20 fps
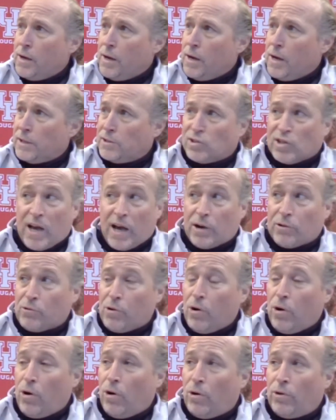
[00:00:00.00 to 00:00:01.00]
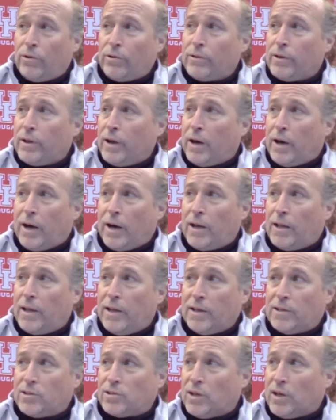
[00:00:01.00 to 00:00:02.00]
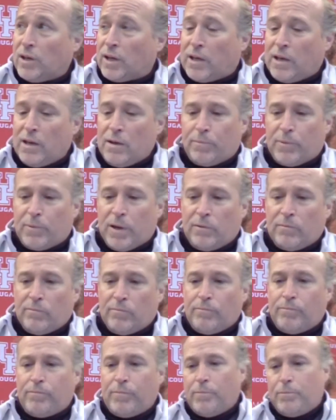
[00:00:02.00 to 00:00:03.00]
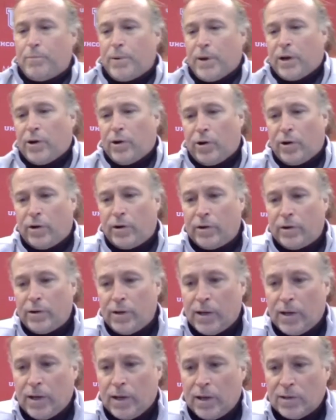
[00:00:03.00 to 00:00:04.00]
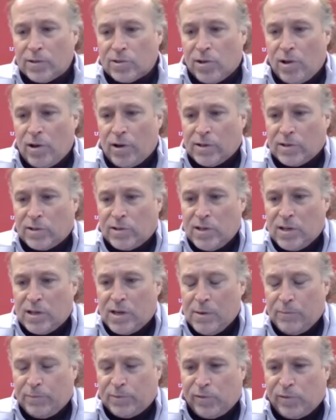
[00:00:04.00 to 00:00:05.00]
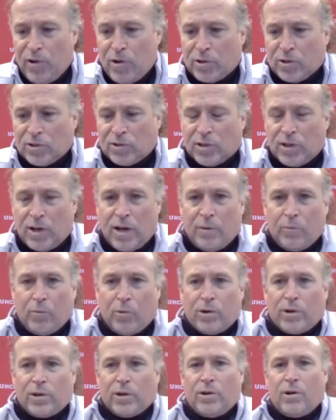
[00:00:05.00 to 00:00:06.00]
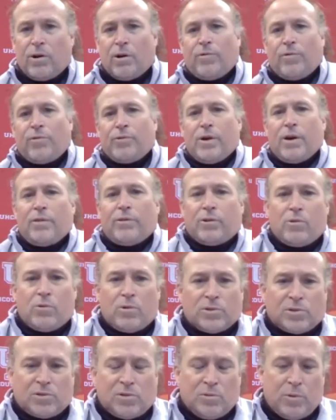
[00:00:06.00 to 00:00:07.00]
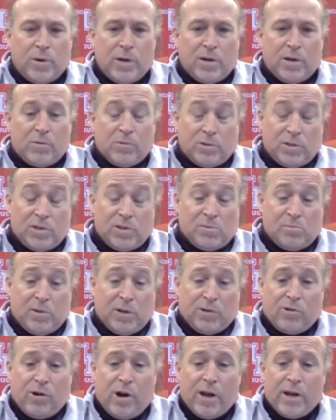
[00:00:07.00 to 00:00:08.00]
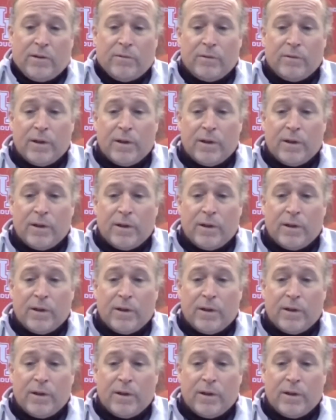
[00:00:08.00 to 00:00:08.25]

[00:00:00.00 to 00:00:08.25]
he's got a role. It's going to keep getting bigger as long as he keeps focusing on working hard throughout the course of the week, which he's been great